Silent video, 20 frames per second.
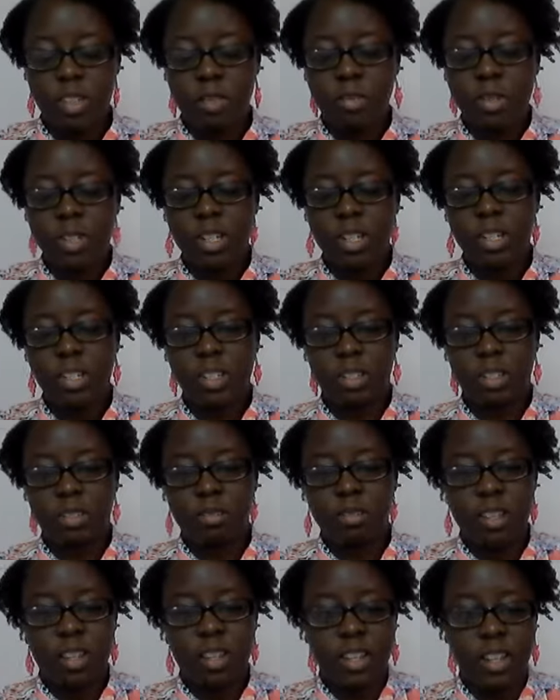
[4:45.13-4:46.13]
so much easier.
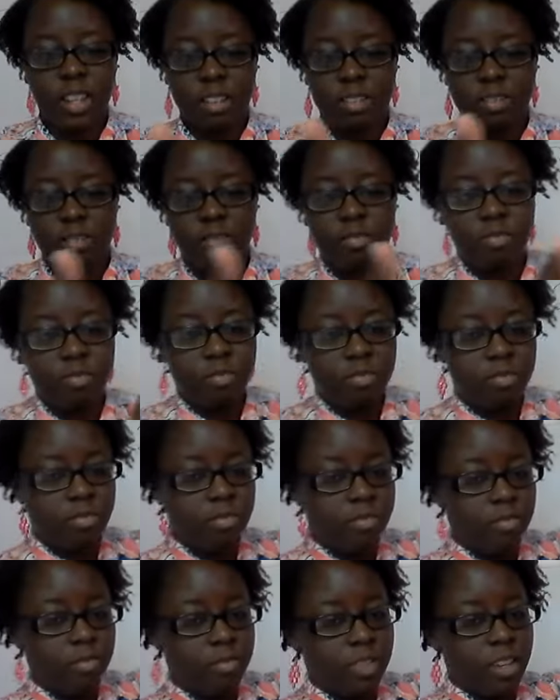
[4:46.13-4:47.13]
Look at that.
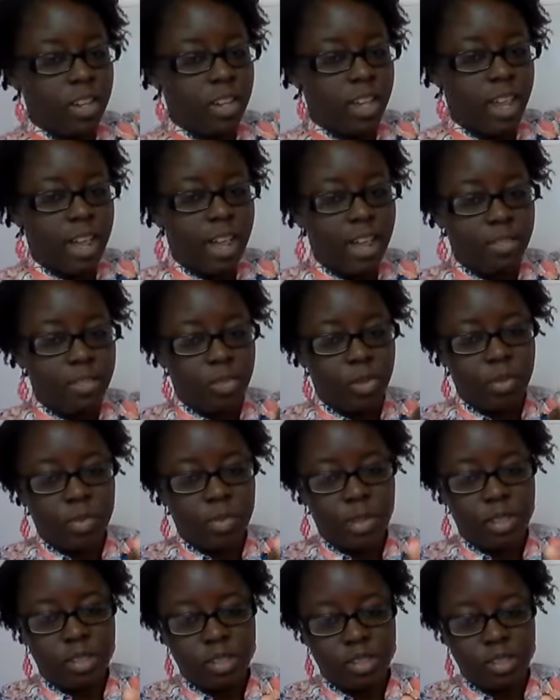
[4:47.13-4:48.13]
I have 3
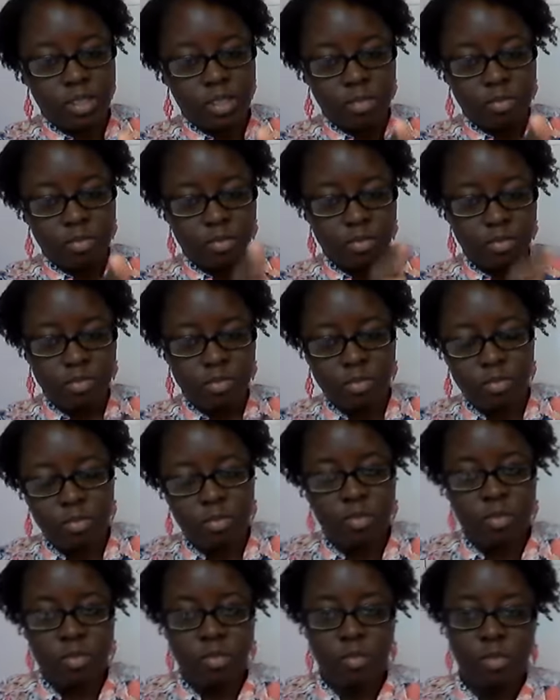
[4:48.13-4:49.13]
pieces.
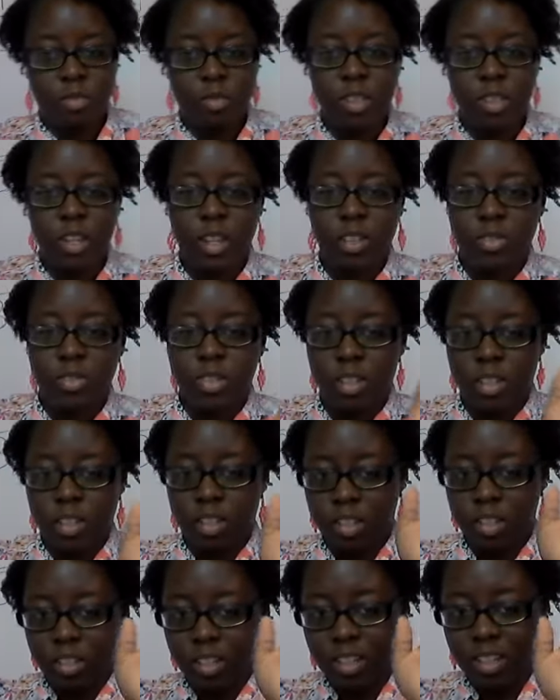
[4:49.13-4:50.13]
Hard
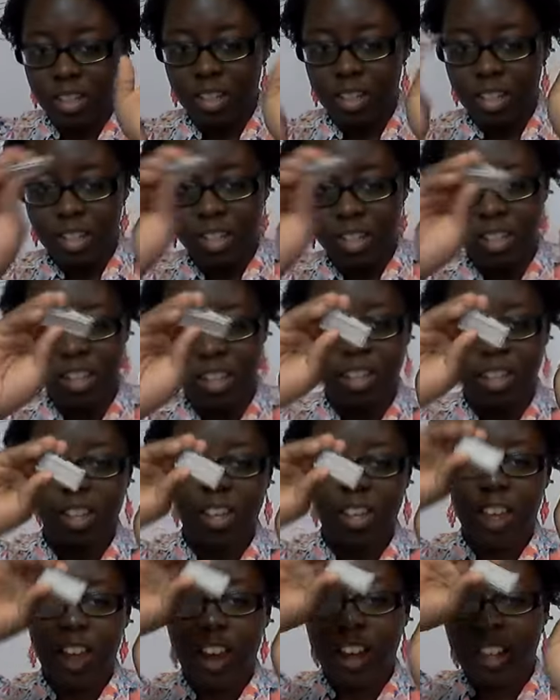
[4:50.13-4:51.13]

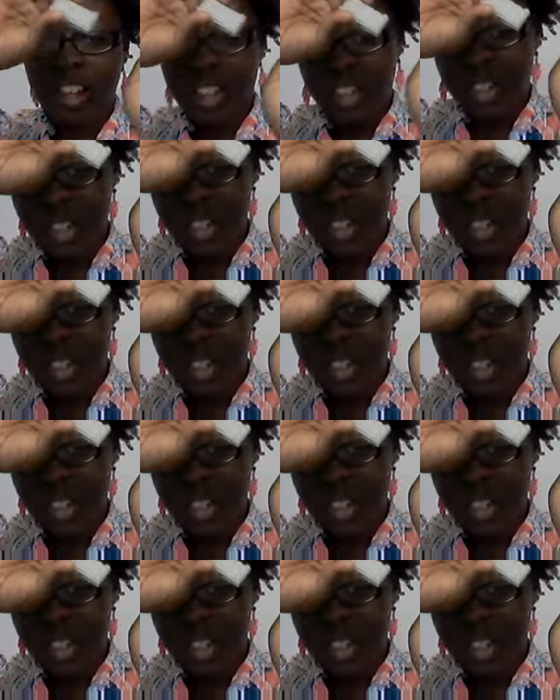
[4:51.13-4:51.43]
to show